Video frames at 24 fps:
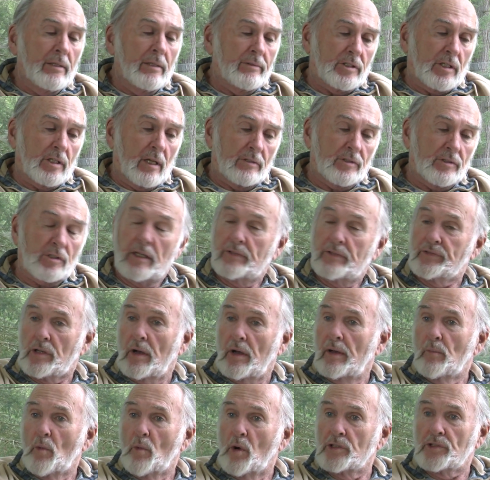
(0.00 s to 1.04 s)
Stuff's
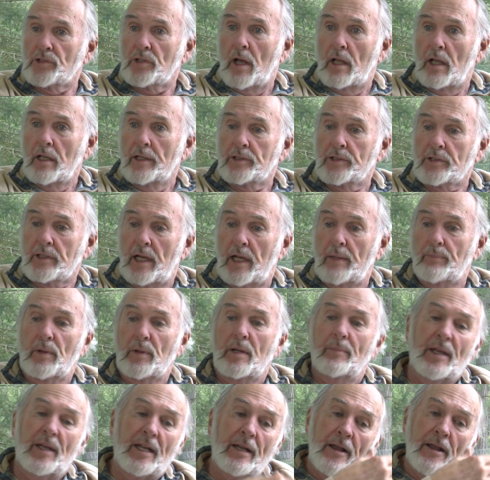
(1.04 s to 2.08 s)
going more solid state.
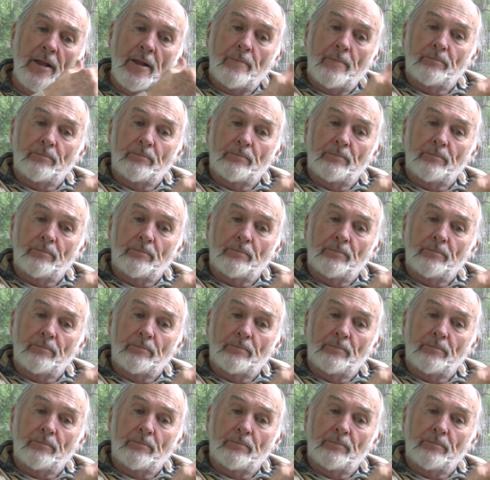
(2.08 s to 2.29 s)
But I mean,